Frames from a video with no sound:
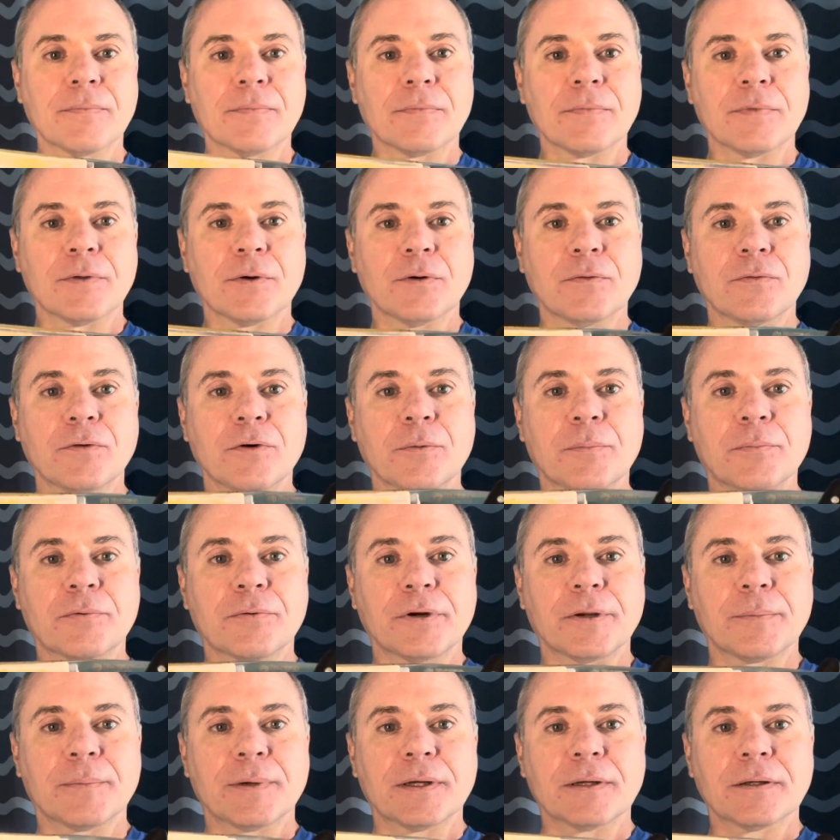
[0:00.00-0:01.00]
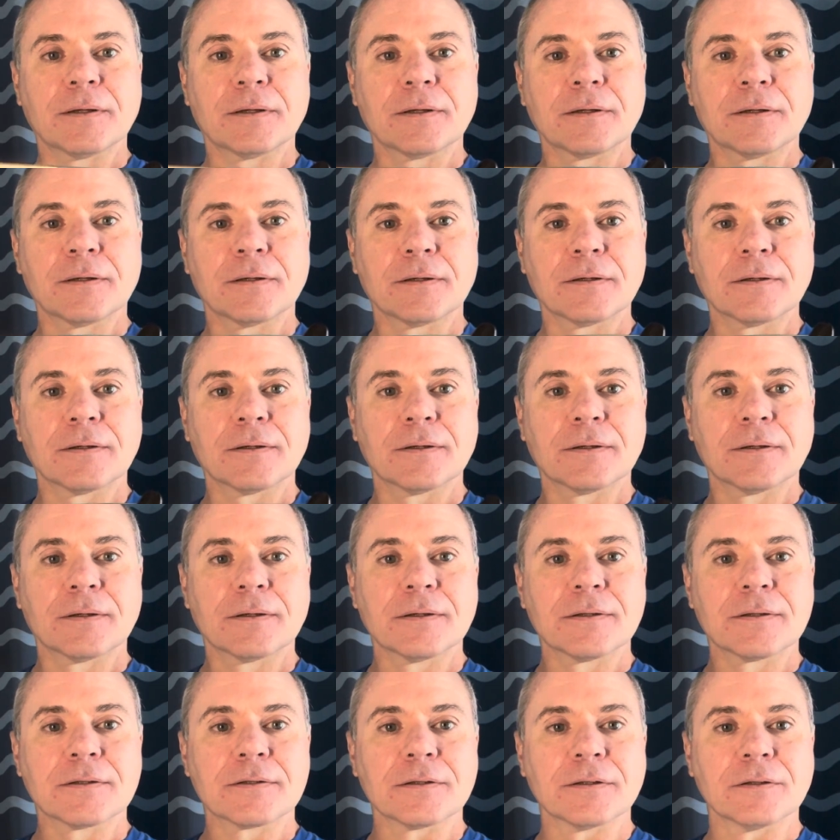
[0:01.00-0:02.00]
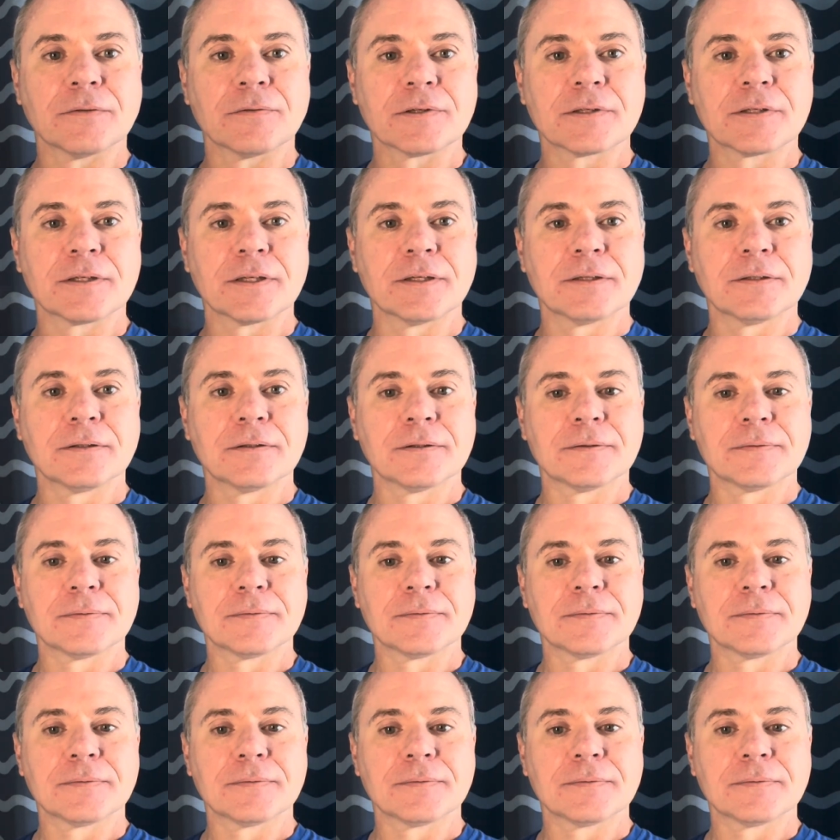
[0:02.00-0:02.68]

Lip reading: Dovo Prima. Silver steel.